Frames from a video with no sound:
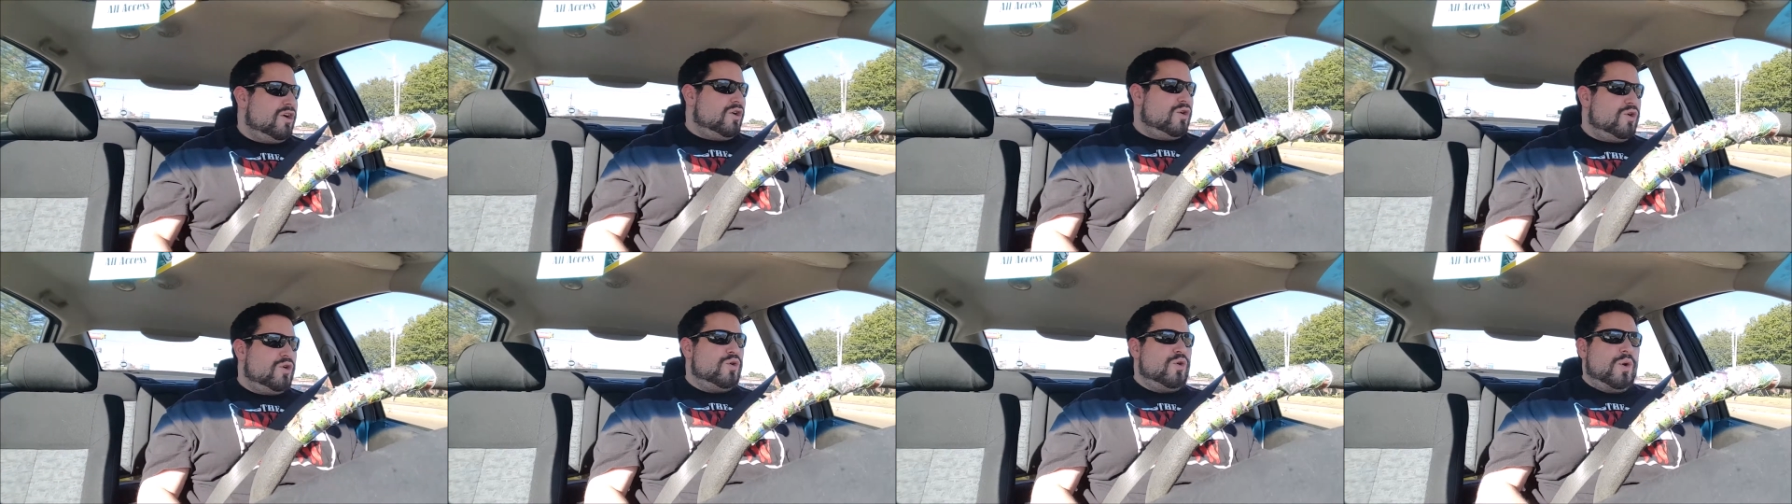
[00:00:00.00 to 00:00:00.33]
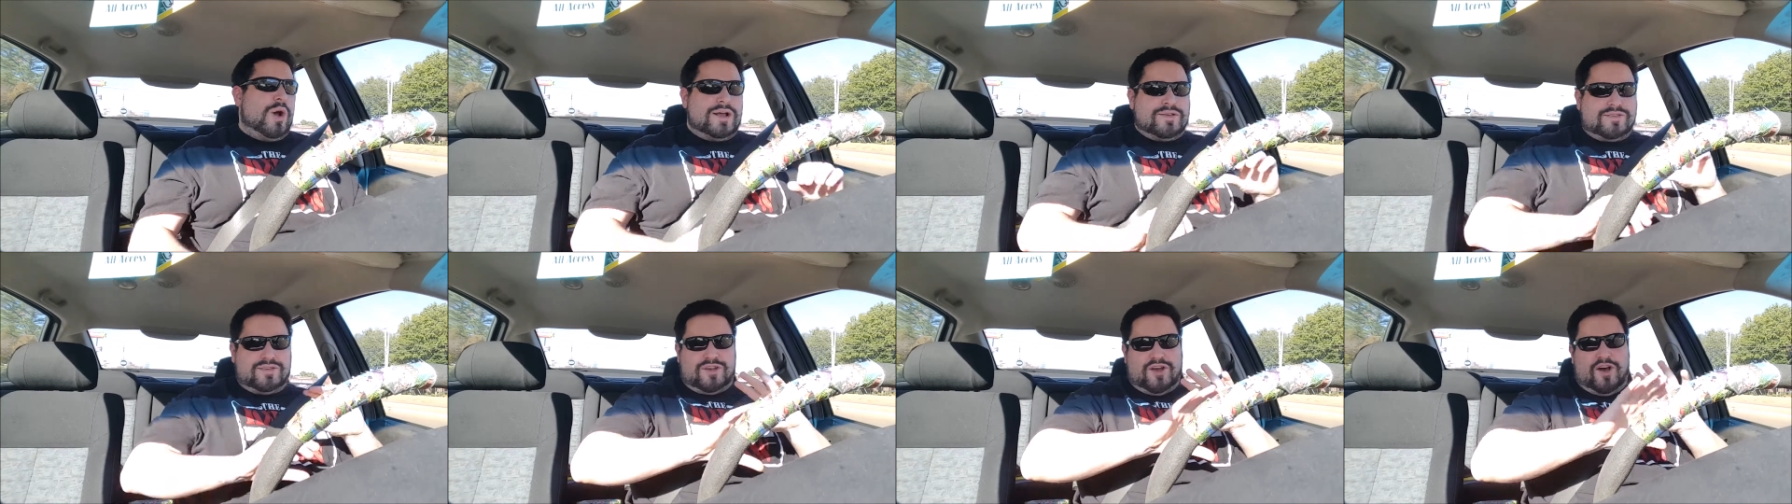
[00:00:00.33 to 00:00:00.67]

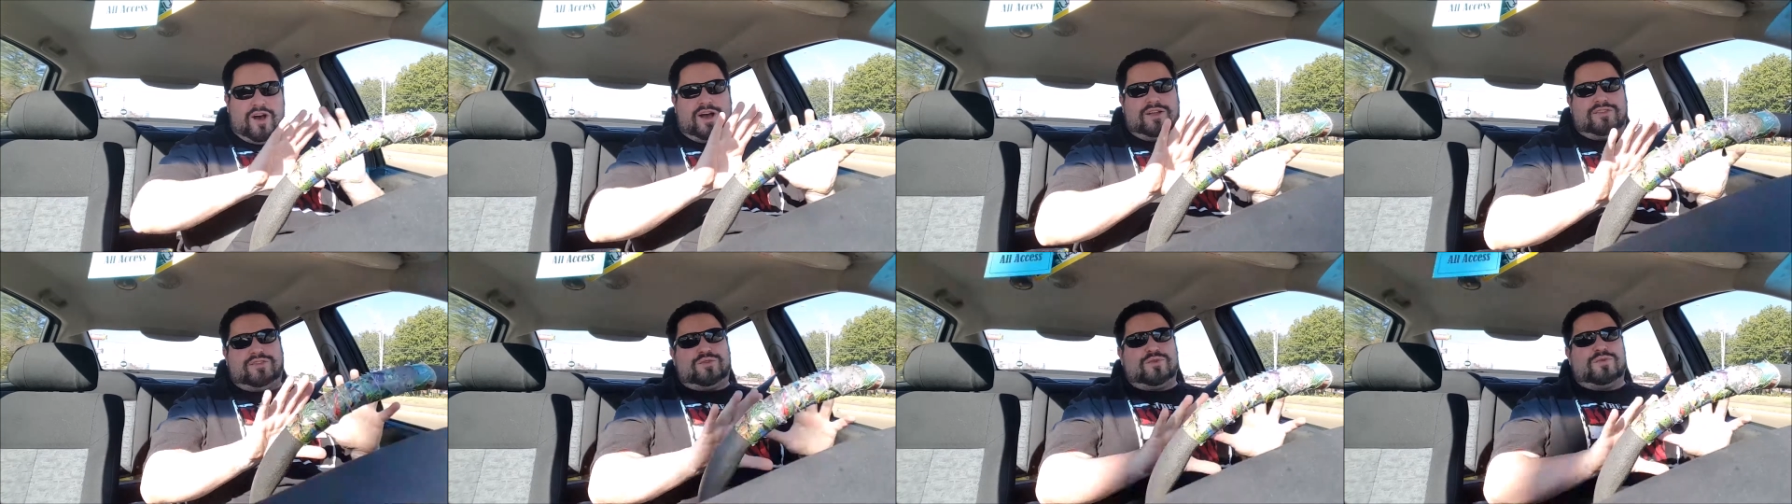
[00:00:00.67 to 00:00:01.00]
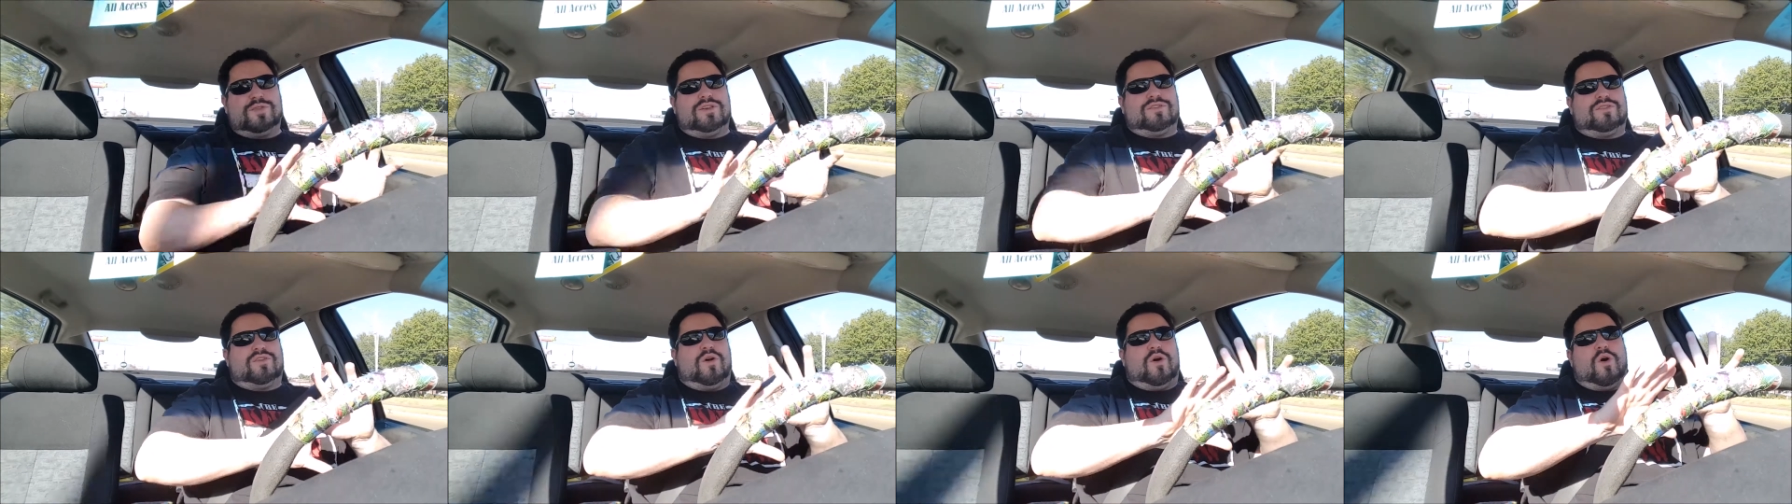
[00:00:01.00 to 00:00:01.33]
Who has gone
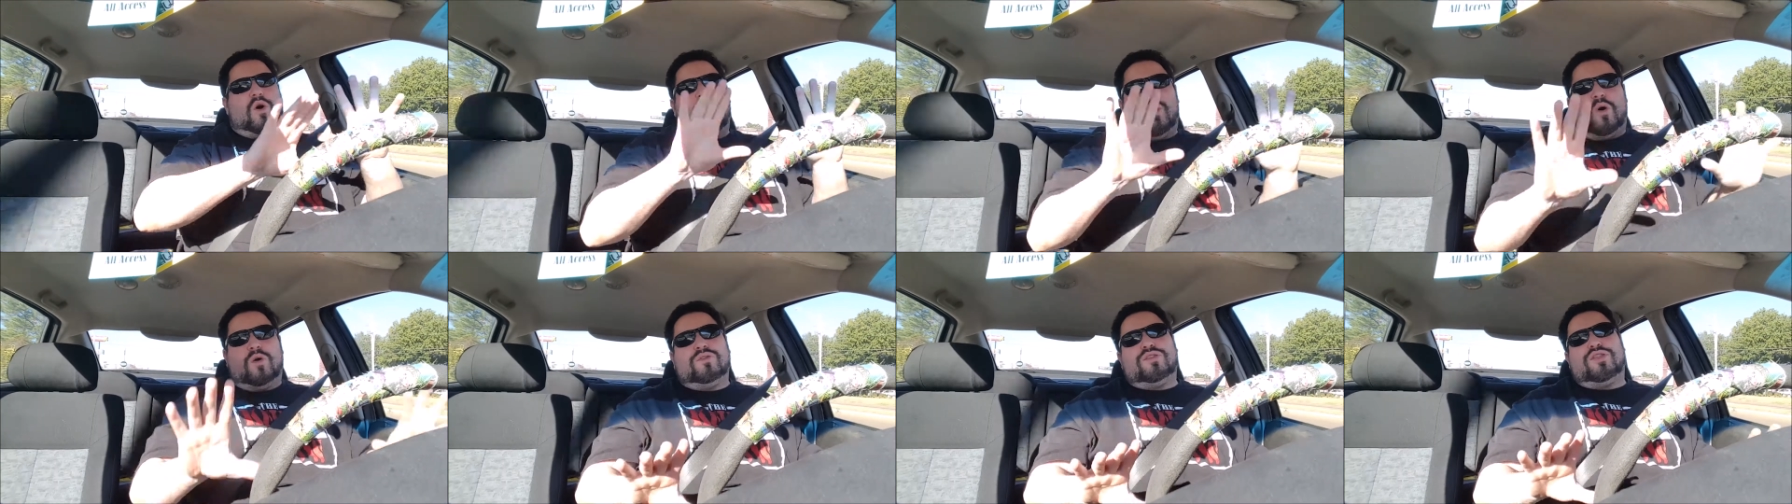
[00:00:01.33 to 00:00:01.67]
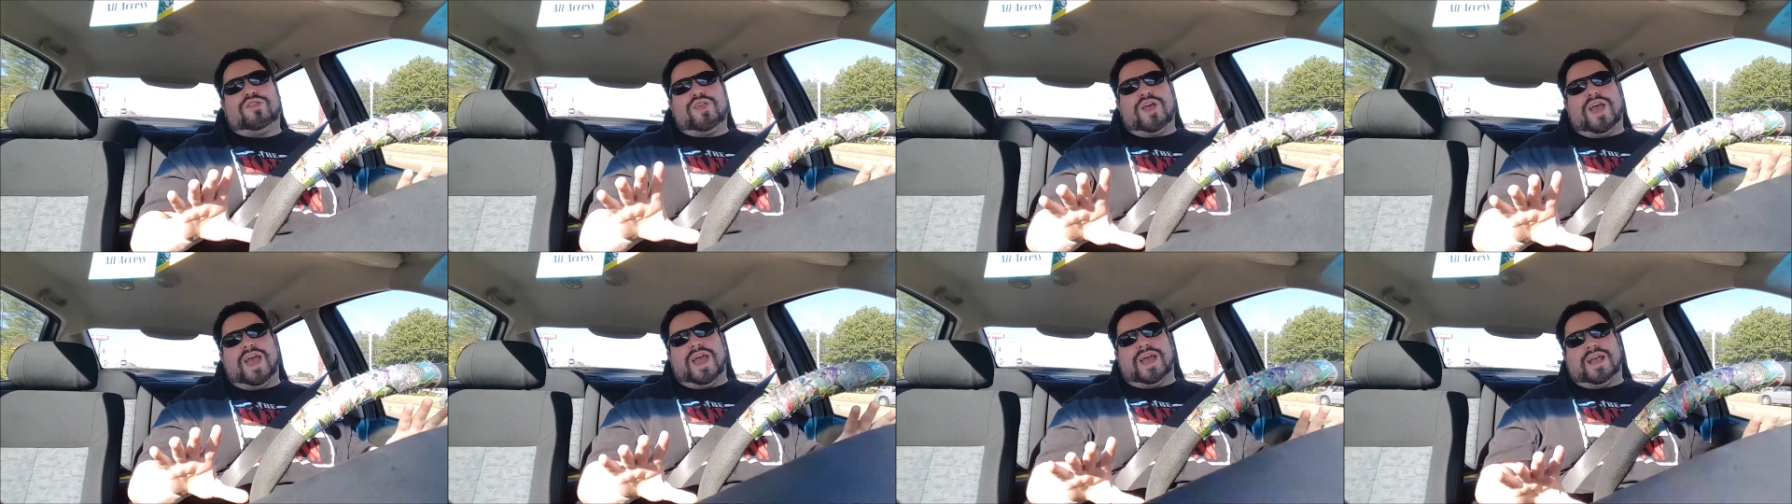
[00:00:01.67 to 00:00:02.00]
through this whole
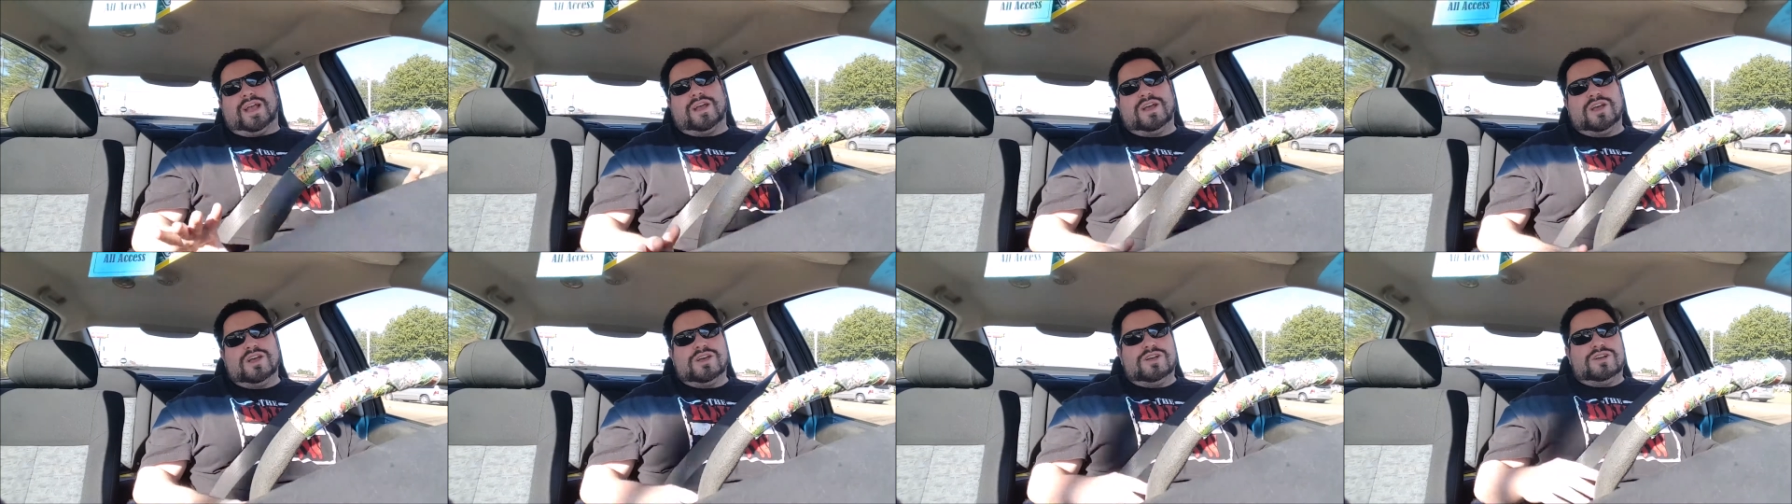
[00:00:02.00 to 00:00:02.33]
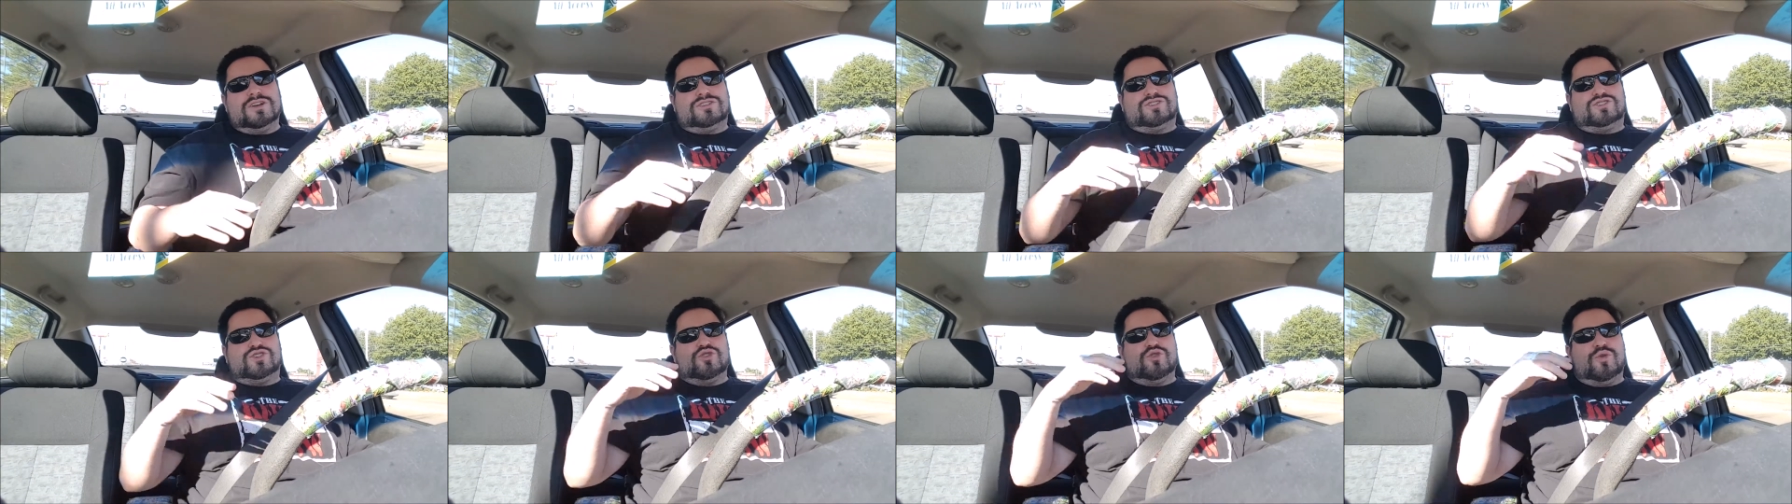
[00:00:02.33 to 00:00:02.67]

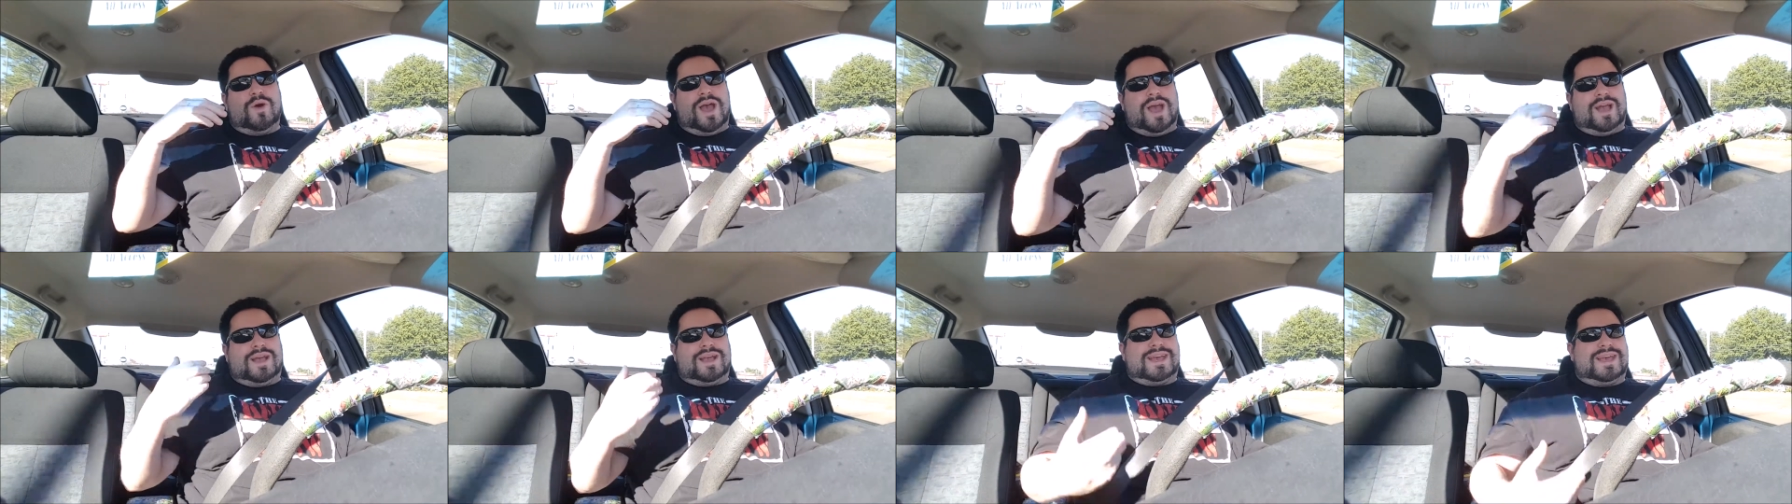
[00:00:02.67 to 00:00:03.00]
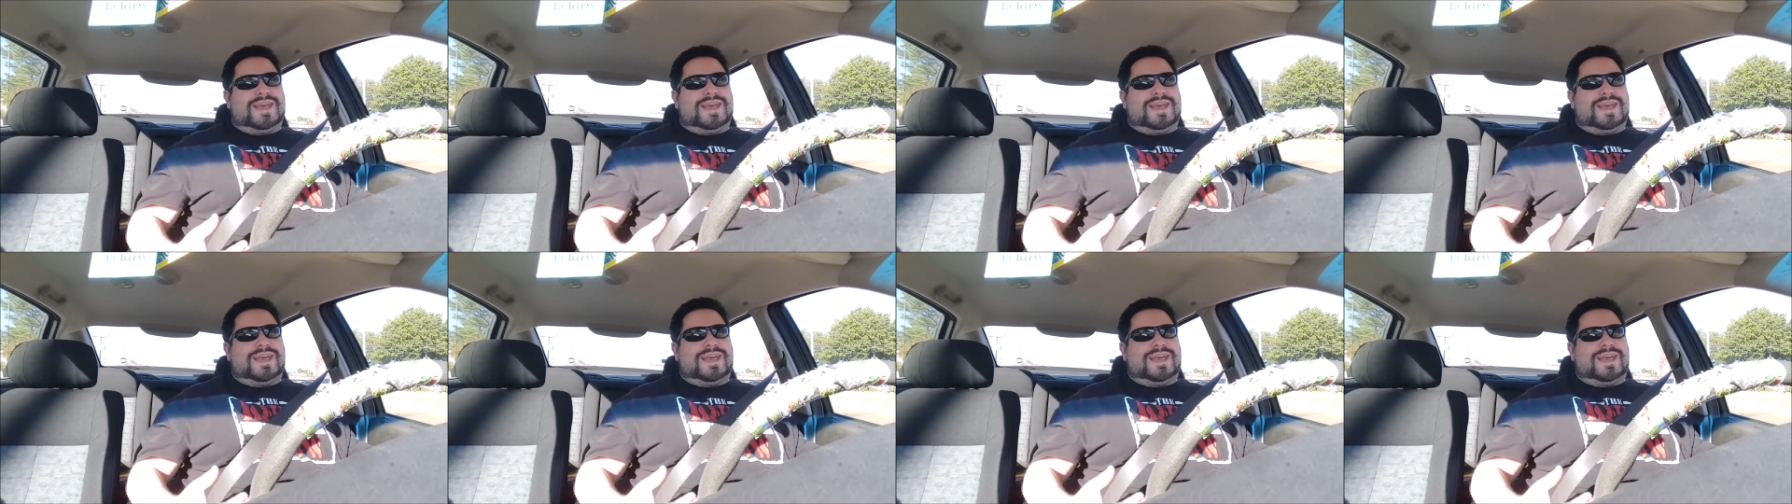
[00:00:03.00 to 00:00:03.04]
thing to